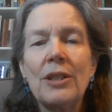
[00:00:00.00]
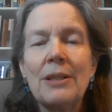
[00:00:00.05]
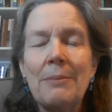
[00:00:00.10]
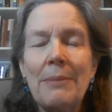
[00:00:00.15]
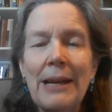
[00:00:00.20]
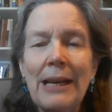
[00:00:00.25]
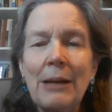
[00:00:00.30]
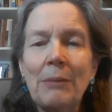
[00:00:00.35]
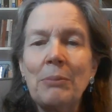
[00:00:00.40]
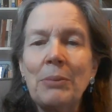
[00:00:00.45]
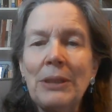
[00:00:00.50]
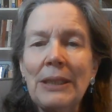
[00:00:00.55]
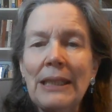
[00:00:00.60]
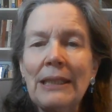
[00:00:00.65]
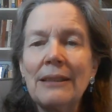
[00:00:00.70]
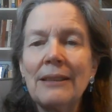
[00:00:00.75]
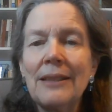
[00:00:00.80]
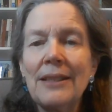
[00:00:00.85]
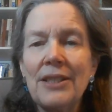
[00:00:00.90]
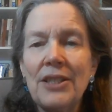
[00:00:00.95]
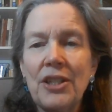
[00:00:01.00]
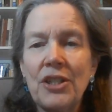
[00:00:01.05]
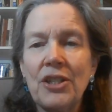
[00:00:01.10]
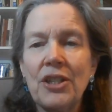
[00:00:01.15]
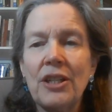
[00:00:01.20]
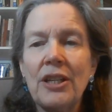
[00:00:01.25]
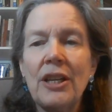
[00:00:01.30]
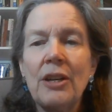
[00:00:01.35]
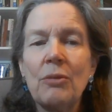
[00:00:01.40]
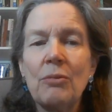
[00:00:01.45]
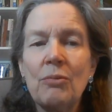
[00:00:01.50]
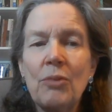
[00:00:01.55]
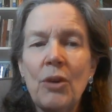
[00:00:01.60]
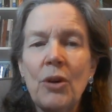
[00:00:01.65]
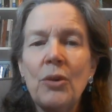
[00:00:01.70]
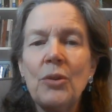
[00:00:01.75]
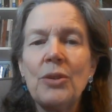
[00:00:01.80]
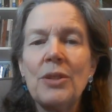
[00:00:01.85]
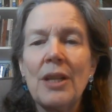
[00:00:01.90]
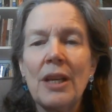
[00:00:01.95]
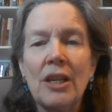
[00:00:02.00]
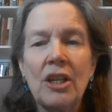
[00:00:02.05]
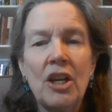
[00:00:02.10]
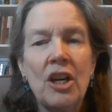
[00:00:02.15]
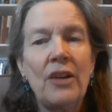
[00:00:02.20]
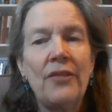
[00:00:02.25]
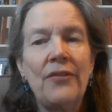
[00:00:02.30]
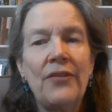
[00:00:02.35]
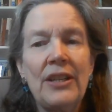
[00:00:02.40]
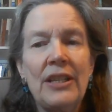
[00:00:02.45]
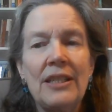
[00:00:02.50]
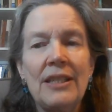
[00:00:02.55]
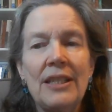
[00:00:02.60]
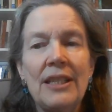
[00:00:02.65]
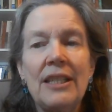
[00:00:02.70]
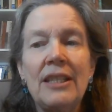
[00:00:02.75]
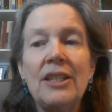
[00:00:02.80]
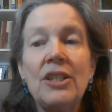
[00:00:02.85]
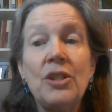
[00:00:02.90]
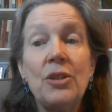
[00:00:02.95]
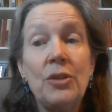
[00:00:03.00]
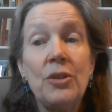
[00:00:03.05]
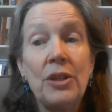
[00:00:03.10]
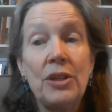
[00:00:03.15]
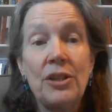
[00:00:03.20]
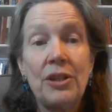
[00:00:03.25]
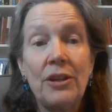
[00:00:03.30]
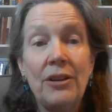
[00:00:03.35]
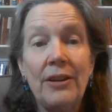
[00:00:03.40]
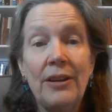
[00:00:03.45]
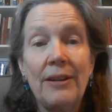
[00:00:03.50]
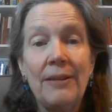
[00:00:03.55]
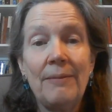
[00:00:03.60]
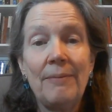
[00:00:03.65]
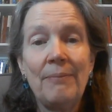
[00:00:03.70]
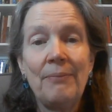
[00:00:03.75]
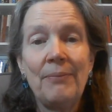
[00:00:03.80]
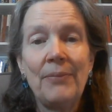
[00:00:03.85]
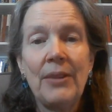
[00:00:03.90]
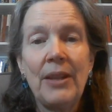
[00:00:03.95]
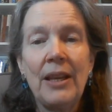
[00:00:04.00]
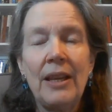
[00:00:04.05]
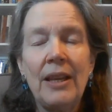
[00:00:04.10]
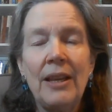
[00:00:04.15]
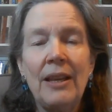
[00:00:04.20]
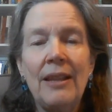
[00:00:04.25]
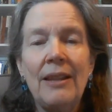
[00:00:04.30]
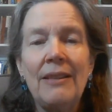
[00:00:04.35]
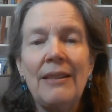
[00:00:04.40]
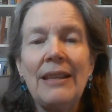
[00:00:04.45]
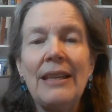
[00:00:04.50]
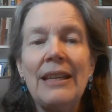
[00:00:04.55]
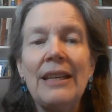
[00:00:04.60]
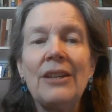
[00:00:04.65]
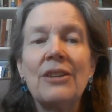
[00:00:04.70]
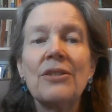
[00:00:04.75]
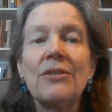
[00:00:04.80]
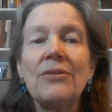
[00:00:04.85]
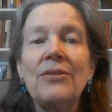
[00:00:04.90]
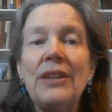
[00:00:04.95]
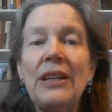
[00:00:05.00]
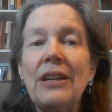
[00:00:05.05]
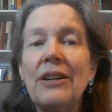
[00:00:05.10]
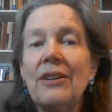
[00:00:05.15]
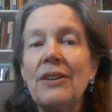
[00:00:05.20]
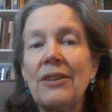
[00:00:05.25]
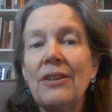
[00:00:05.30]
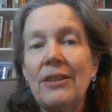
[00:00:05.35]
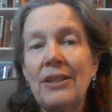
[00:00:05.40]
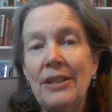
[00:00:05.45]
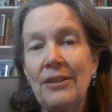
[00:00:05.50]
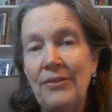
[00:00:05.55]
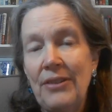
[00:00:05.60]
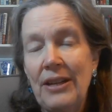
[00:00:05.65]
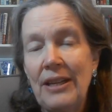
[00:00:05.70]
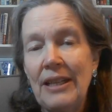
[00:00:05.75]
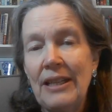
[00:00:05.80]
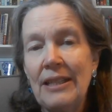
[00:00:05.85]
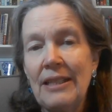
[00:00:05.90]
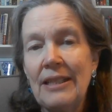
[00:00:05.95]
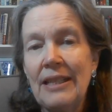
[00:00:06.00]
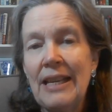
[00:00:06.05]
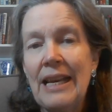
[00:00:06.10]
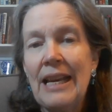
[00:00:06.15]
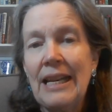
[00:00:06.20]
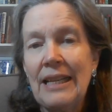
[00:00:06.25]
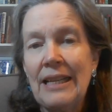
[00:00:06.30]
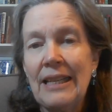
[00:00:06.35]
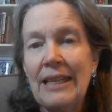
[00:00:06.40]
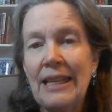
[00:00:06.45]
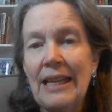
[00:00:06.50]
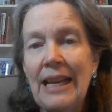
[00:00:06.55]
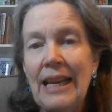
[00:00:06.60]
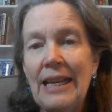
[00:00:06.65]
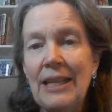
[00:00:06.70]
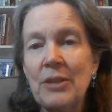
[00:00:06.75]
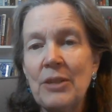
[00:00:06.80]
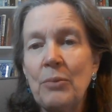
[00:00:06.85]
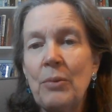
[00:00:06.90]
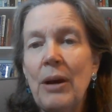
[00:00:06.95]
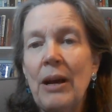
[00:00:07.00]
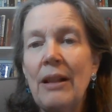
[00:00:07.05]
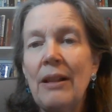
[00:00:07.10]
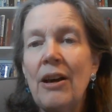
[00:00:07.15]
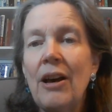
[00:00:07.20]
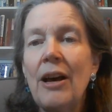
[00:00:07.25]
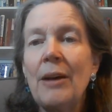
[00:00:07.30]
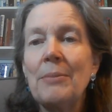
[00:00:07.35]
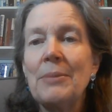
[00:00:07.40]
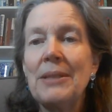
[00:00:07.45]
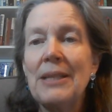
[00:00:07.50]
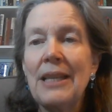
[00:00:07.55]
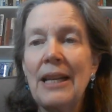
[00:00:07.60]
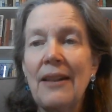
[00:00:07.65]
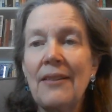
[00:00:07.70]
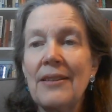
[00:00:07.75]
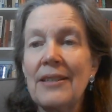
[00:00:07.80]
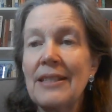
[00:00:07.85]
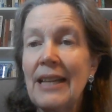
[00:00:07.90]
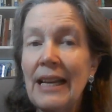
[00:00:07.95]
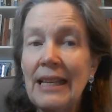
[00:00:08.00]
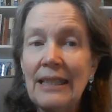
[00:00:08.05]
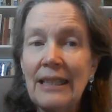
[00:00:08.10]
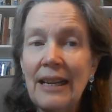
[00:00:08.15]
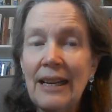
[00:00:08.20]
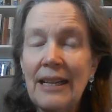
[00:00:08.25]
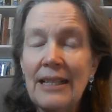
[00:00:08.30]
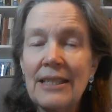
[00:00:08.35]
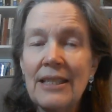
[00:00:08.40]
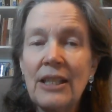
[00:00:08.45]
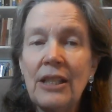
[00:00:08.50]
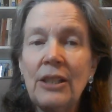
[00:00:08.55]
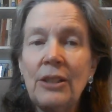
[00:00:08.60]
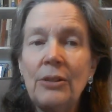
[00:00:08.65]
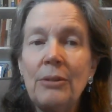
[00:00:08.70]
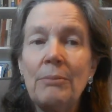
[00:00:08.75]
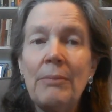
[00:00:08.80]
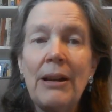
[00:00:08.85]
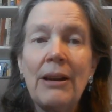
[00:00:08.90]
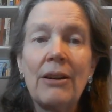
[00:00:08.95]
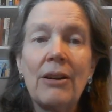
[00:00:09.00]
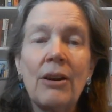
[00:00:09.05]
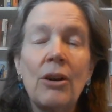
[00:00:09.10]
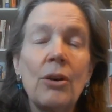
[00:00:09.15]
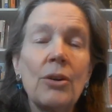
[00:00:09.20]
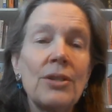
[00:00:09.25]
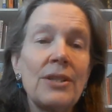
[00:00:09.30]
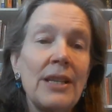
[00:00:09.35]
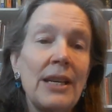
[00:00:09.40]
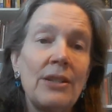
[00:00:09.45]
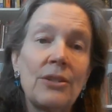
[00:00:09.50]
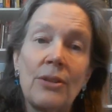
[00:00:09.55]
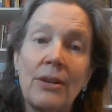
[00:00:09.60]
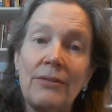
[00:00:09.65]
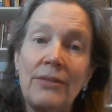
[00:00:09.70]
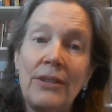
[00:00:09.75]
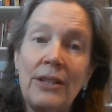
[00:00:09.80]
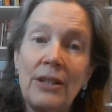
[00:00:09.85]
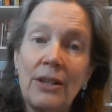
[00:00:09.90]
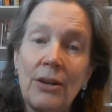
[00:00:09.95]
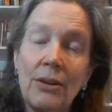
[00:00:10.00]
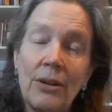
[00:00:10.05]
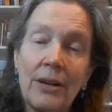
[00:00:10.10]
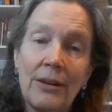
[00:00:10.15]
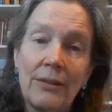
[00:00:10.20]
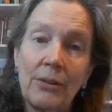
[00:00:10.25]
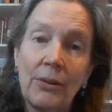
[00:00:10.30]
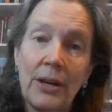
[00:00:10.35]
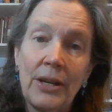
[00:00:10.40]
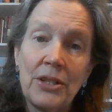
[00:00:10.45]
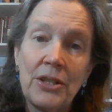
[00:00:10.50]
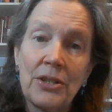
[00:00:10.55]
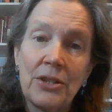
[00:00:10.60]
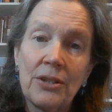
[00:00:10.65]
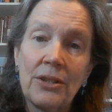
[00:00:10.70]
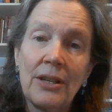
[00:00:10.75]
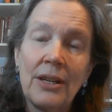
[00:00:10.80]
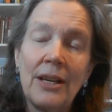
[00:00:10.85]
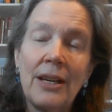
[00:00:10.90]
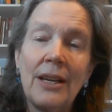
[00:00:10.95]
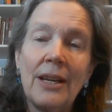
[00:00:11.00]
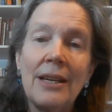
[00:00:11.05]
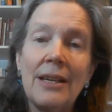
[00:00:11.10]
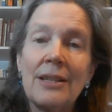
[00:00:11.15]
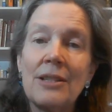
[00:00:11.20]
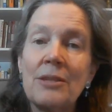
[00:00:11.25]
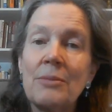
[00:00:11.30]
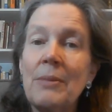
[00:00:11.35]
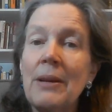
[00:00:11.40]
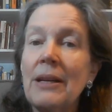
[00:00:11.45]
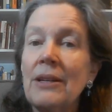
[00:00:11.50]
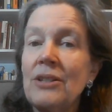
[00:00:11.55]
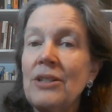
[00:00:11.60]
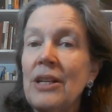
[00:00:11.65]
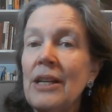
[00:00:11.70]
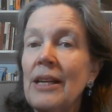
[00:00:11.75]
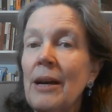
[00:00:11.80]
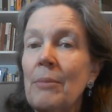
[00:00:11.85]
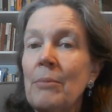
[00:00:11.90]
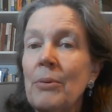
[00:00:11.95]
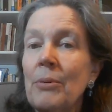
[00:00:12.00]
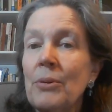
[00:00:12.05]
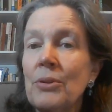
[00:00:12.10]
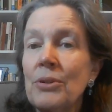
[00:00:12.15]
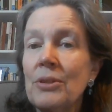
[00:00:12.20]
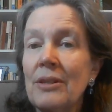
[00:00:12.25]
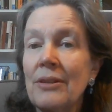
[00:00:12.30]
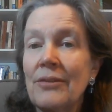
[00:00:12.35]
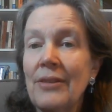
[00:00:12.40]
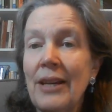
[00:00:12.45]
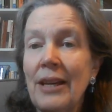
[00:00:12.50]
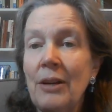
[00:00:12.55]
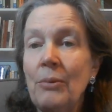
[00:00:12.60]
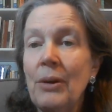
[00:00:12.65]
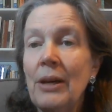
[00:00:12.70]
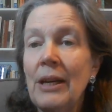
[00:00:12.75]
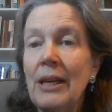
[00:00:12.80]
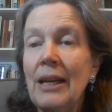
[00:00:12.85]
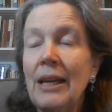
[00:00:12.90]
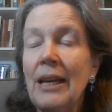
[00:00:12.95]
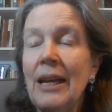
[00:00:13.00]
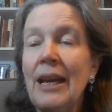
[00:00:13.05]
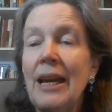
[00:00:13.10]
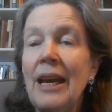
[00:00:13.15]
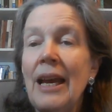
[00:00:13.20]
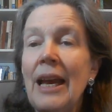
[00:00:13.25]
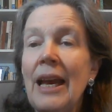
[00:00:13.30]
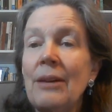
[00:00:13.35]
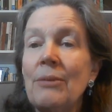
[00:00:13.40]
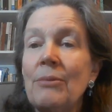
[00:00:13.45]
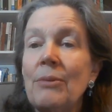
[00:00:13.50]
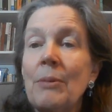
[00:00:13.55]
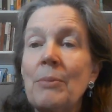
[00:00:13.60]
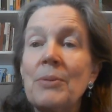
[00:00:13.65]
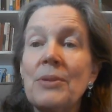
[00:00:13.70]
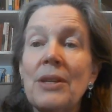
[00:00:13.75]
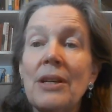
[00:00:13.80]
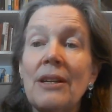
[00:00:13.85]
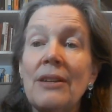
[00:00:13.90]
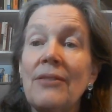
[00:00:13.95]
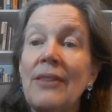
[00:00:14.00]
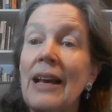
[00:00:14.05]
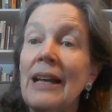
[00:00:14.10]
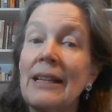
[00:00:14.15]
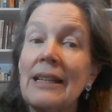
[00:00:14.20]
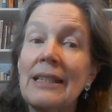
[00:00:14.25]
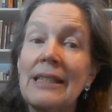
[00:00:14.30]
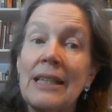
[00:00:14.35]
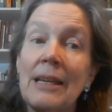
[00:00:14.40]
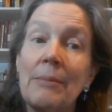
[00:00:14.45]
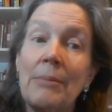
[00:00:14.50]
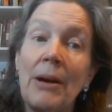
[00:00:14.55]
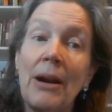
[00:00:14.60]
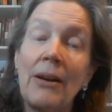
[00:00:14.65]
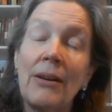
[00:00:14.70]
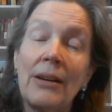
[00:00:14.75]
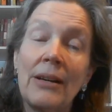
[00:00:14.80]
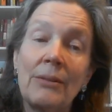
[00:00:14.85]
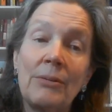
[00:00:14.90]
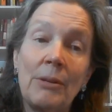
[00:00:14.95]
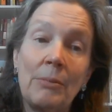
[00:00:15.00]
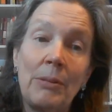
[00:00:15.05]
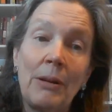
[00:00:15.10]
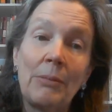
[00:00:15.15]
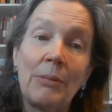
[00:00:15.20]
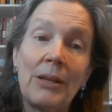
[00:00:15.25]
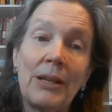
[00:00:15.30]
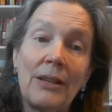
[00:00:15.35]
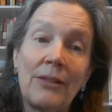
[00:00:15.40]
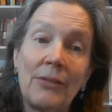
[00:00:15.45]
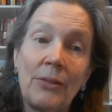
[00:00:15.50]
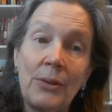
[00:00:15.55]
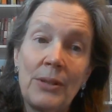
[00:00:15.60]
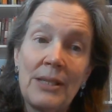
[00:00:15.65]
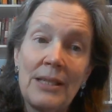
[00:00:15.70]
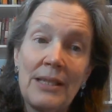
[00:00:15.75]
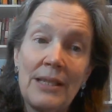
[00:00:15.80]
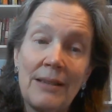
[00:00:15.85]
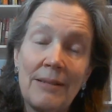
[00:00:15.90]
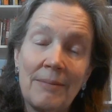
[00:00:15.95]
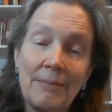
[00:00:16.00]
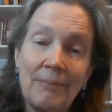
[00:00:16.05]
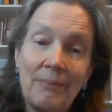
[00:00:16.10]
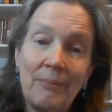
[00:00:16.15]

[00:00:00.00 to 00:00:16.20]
to make a political decision erodes confidence in the judiciary. The intervener defendants added to the case while Hobbs sat on the sidelines include Mayor Jose Trevino of Granger, Ismael G. Campos of Kennewick, and Representative Alex Ibarra, Republican of Quincy.